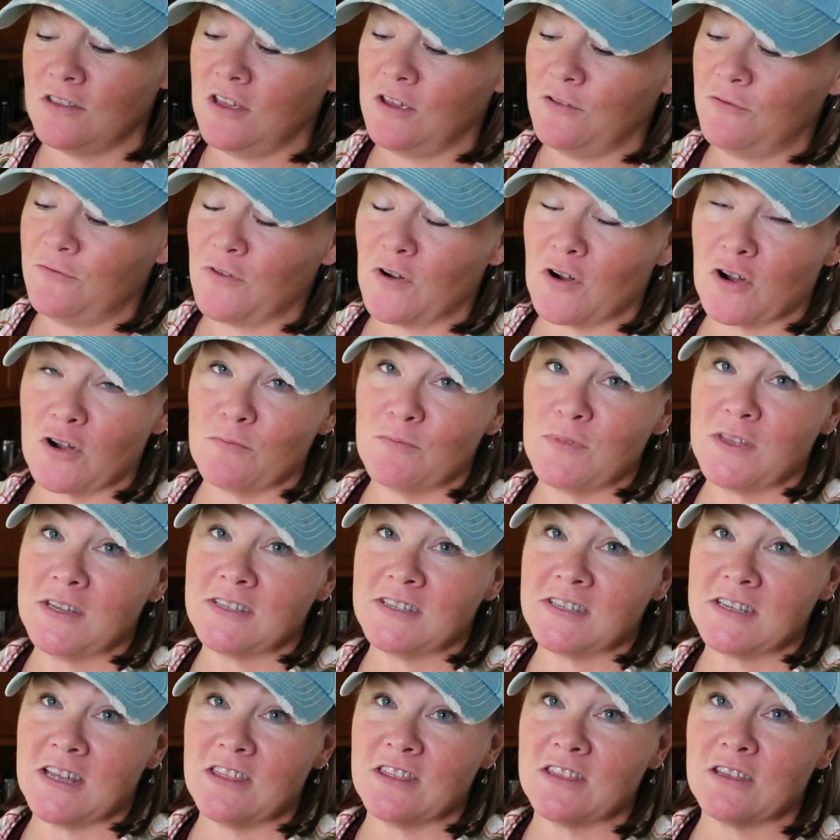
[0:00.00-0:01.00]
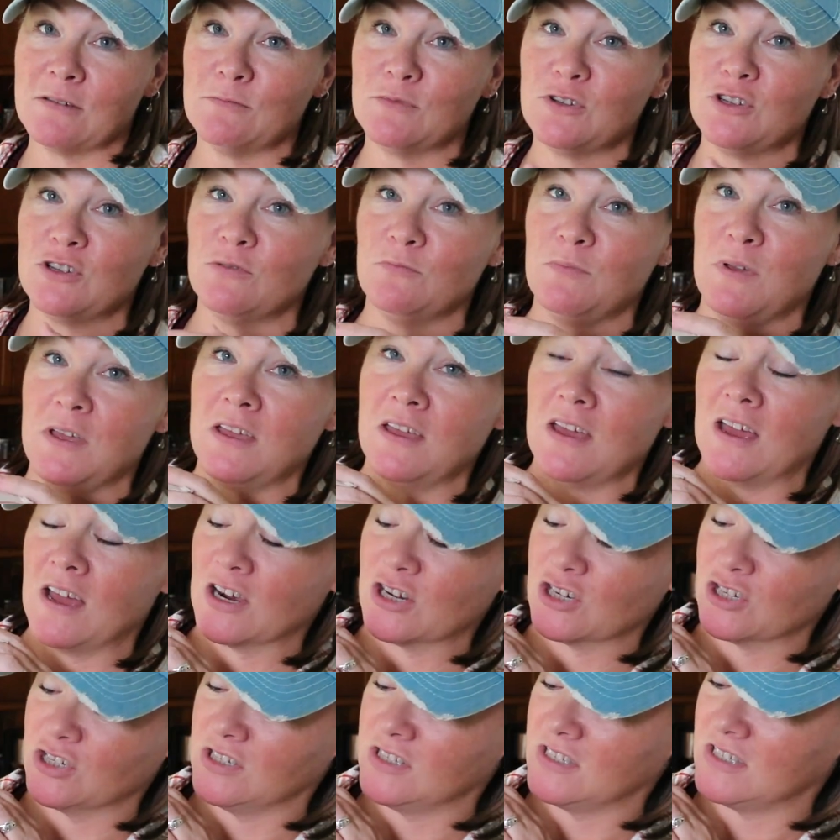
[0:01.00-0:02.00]
the farm that sent them to me
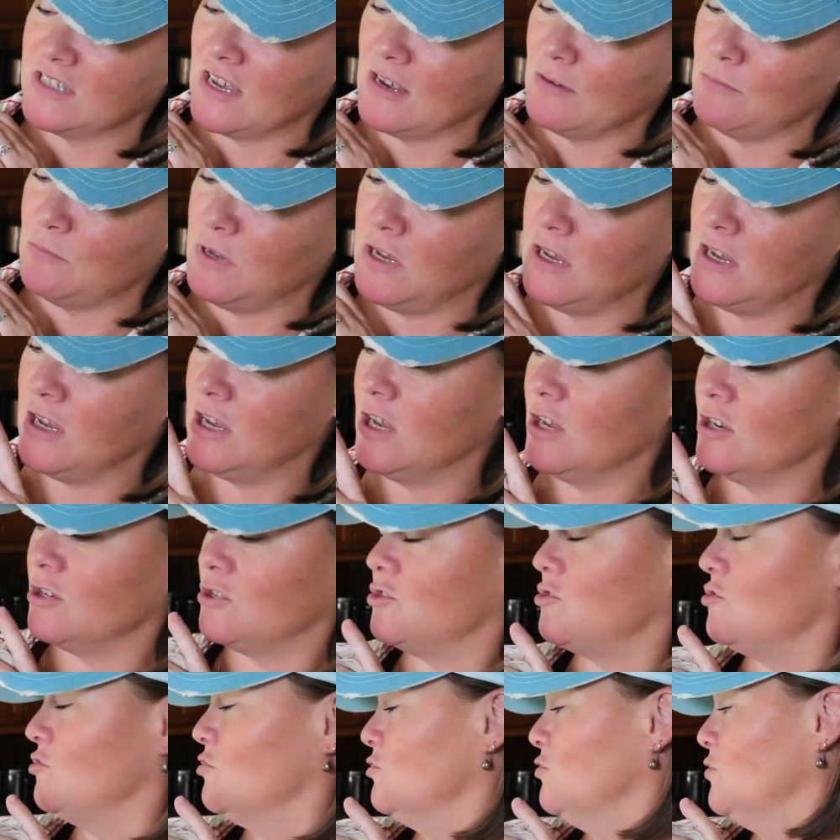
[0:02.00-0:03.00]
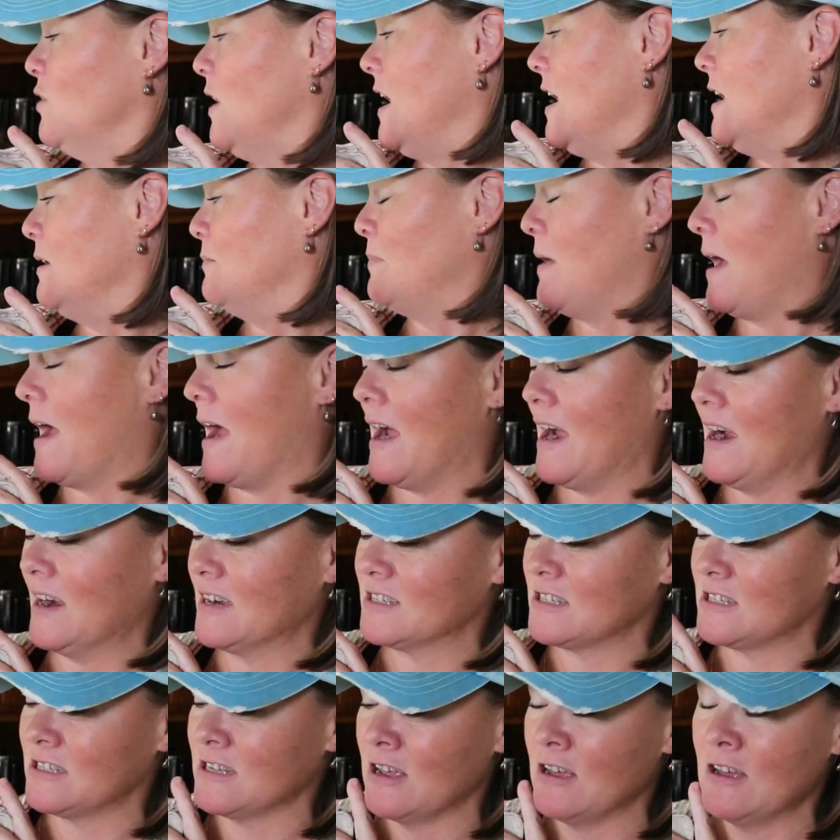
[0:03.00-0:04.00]
actually sent me two eight
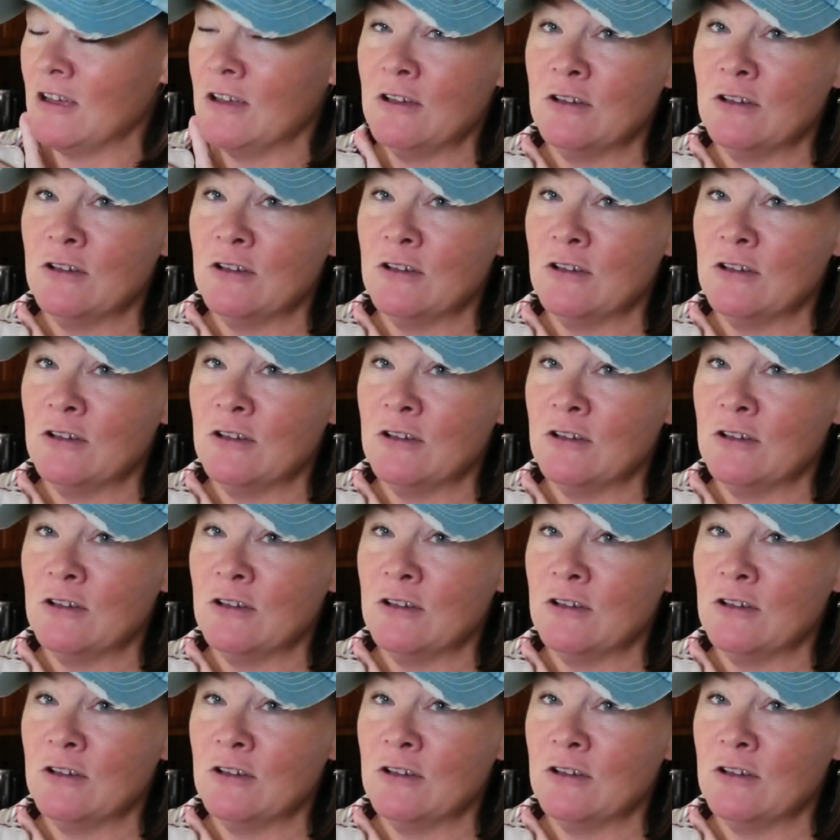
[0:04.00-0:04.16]
packs